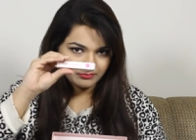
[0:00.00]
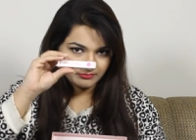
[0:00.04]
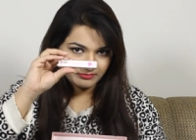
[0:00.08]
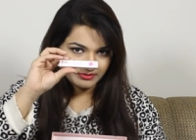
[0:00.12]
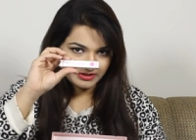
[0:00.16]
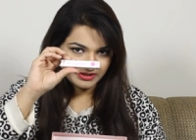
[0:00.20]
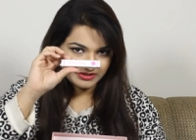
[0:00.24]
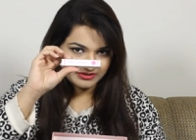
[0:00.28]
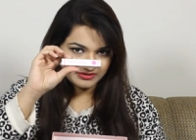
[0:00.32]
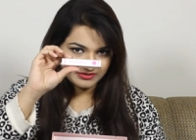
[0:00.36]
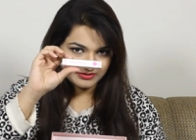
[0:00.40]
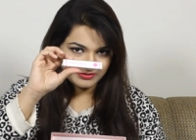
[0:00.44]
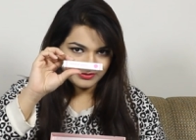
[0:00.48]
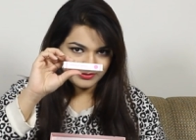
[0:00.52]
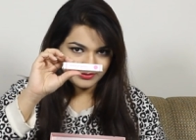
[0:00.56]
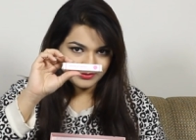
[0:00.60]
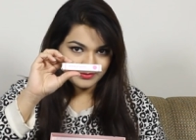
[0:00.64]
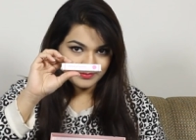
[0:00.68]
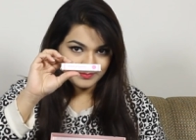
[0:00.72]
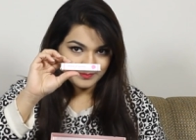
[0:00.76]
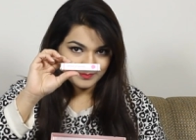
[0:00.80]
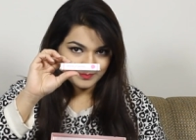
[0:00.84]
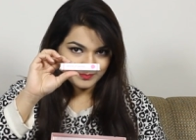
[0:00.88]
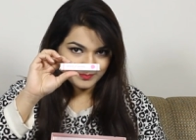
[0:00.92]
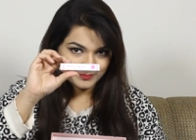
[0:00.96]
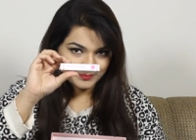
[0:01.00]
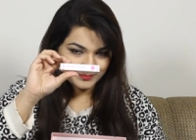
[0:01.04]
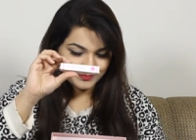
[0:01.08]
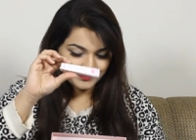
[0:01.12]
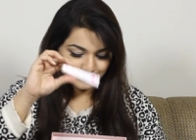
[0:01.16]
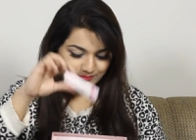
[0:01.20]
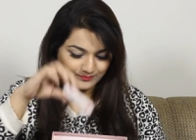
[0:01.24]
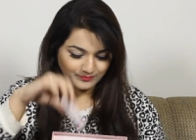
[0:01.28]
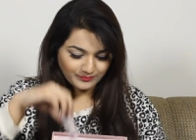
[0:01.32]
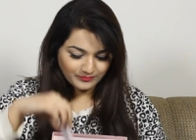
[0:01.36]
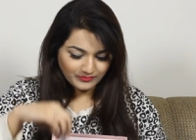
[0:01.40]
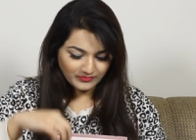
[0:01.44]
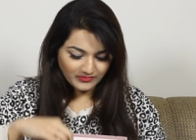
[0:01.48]
right here.
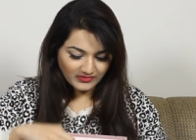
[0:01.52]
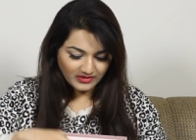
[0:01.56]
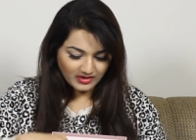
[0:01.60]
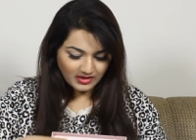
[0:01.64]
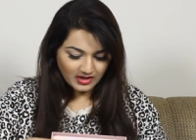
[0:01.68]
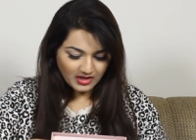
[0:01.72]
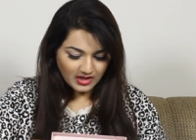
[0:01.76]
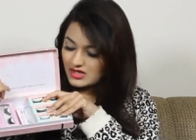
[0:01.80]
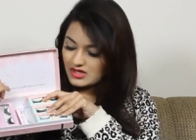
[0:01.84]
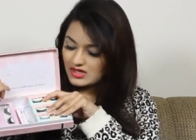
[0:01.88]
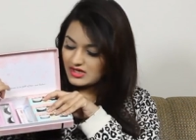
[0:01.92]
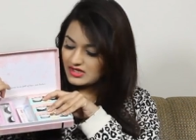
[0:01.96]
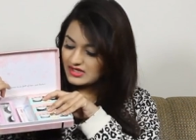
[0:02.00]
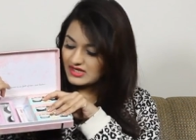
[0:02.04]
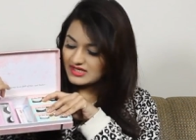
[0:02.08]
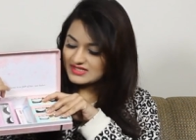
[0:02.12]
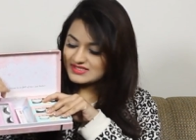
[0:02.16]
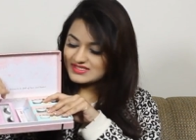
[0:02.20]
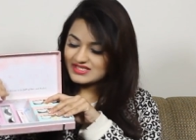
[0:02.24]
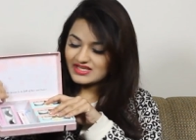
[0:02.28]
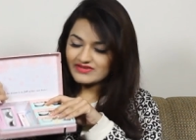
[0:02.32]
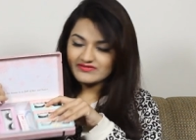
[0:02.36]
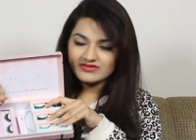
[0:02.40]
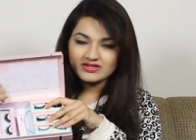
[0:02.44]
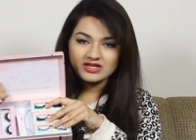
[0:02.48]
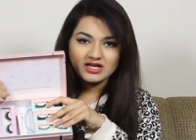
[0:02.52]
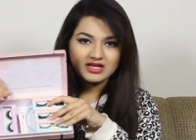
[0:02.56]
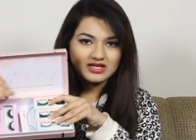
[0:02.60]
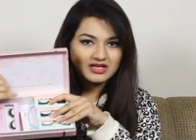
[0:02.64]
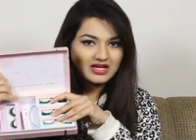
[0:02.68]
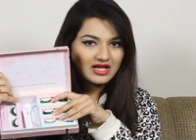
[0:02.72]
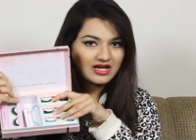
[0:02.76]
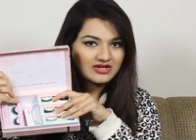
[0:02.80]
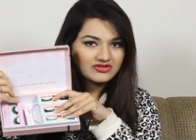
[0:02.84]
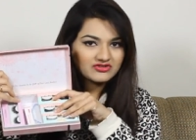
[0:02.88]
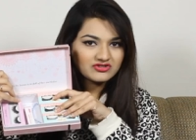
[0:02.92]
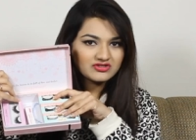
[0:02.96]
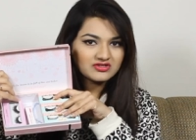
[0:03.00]
It has 7
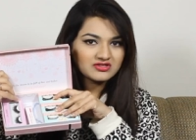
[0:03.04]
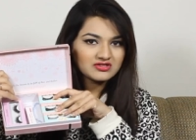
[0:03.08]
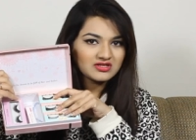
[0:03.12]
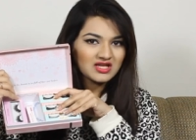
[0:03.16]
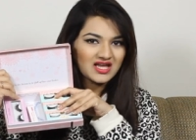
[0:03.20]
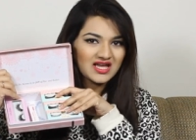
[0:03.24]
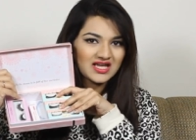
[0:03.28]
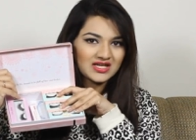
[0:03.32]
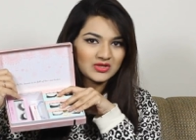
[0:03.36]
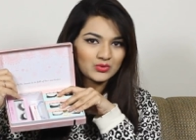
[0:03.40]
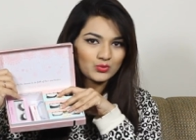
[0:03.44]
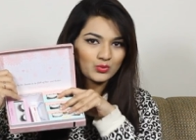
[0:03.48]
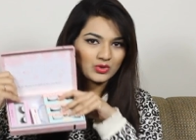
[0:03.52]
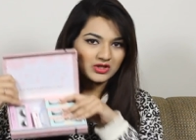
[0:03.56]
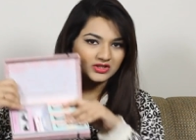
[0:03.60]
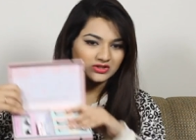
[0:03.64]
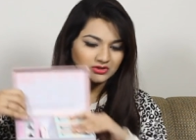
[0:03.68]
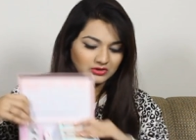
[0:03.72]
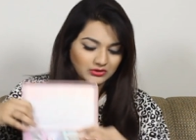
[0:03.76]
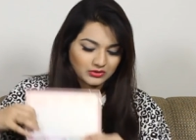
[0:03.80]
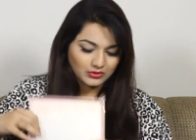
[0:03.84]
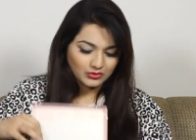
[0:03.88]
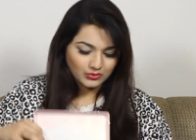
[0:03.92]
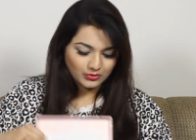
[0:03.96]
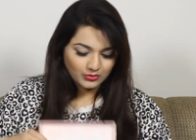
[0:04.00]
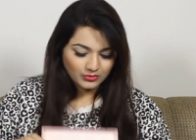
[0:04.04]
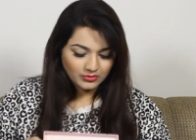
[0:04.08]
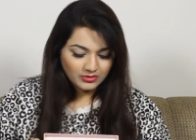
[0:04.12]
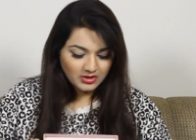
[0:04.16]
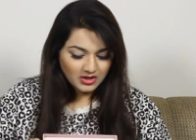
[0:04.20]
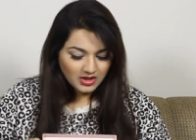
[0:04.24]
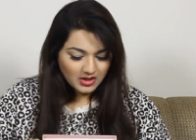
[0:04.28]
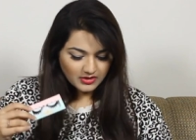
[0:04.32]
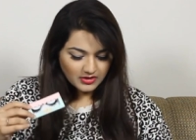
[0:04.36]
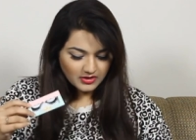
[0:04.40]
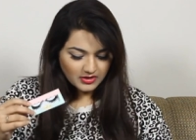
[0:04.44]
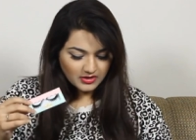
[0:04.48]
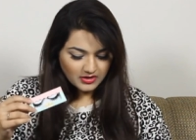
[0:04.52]
eyelashes and 1 glue.
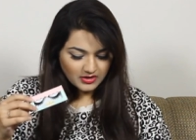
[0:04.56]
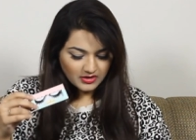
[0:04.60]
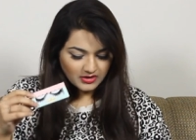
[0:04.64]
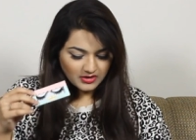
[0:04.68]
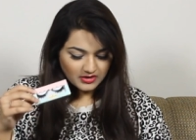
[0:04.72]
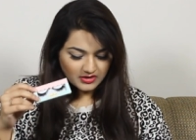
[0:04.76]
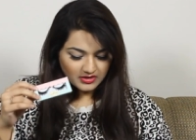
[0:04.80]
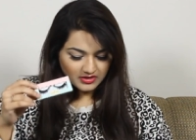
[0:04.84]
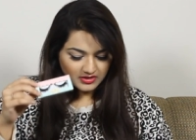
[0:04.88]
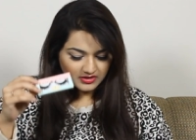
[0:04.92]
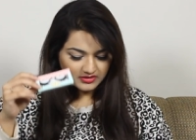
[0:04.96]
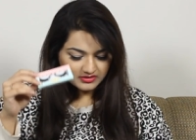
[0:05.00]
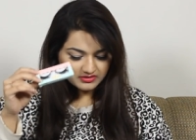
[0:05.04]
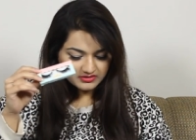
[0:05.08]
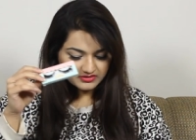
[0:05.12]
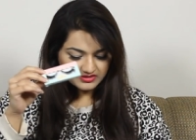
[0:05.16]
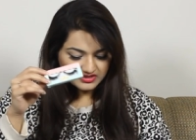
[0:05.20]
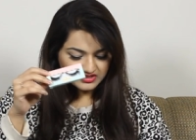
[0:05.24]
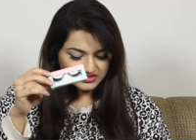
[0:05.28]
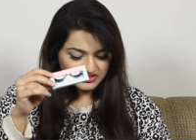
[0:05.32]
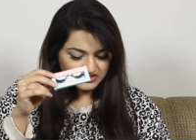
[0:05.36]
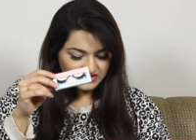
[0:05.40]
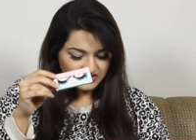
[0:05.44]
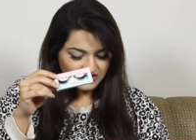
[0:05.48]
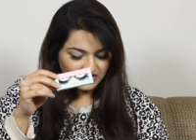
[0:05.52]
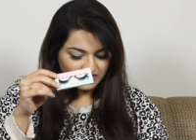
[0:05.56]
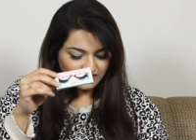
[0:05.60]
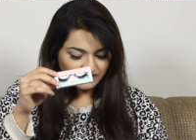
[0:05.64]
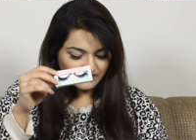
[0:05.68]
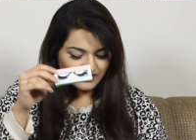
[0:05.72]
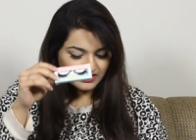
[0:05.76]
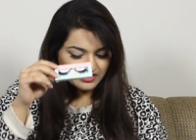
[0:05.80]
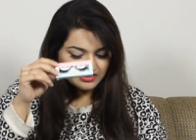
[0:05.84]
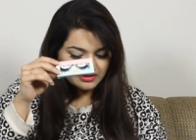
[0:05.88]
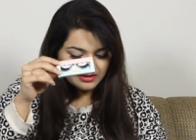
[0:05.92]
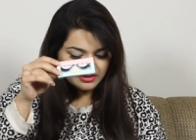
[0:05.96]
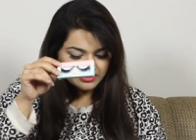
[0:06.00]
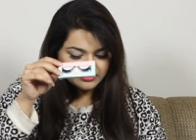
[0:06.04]
This set of
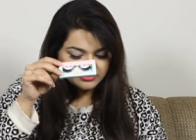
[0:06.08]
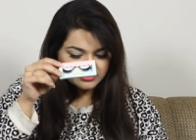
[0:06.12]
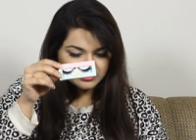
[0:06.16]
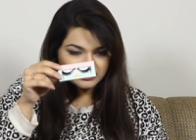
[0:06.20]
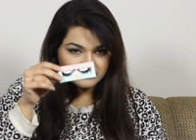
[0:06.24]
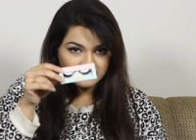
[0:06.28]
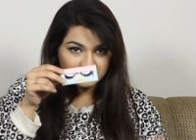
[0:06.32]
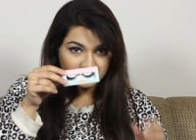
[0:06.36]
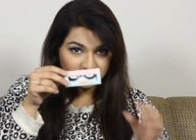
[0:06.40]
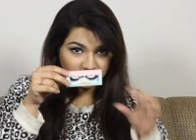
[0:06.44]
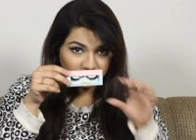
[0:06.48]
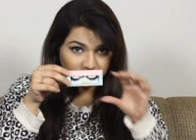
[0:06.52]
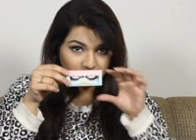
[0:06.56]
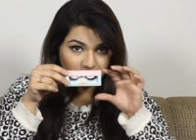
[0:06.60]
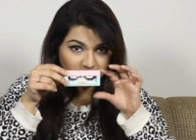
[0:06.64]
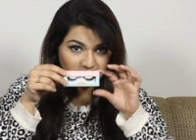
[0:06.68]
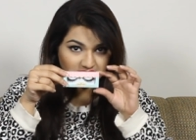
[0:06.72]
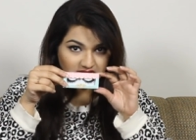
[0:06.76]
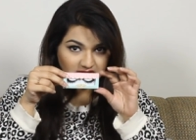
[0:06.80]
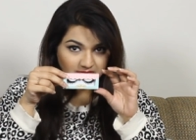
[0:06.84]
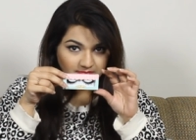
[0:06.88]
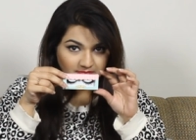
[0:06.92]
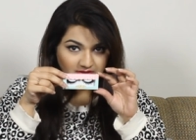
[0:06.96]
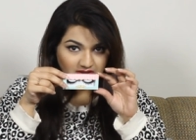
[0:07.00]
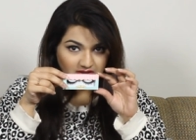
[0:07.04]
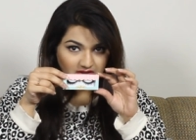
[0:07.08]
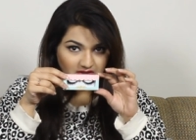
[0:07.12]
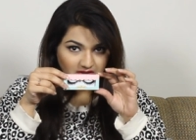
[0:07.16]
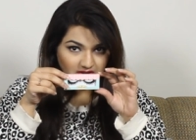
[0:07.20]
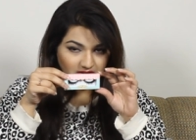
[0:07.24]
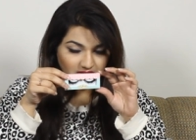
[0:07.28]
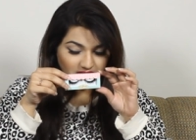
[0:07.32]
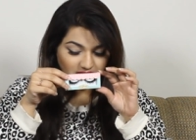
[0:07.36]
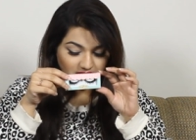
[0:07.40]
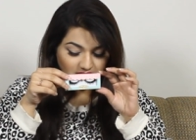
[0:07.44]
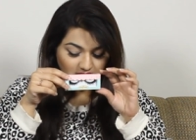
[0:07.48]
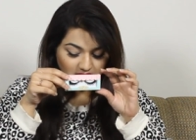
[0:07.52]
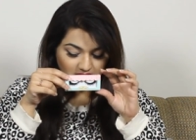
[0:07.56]
eyelashes was picked up
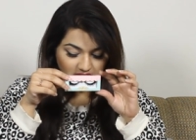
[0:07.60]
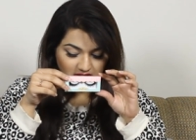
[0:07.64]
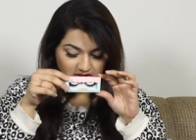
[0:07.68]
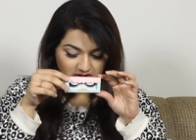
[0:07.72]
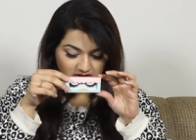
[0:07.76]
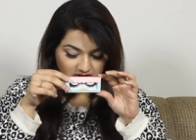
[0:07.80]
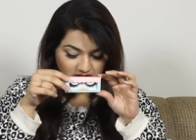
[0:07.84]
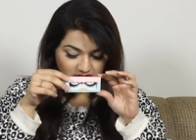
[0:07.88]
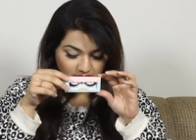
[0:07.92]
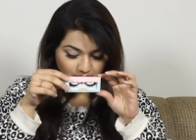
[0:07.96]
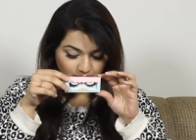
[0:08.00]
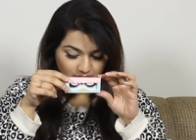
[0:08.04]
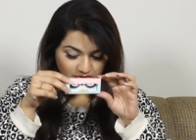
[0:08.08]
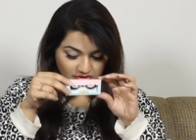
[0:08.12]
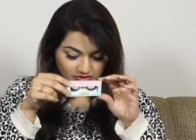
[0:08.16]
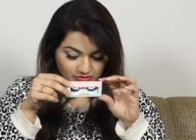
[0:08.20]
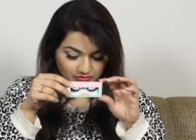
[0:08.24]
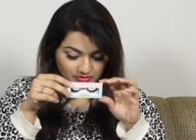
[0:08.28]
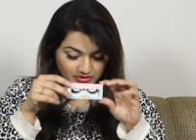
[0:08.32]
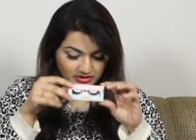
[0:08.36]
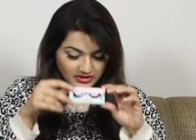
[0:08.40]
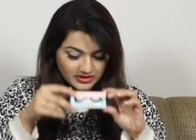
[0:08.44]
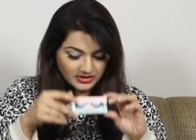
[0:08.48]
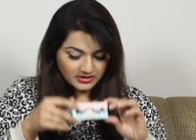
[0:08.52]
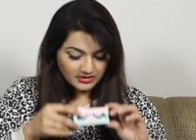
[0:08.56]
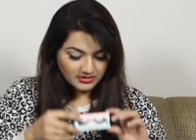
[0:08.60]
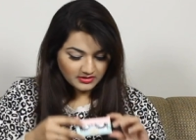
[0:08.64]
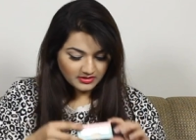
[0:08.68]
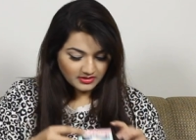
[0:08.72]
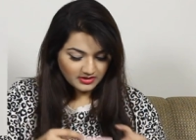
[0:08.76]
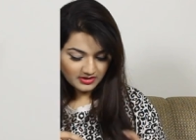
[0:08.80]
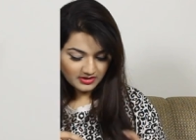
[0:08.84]
individually.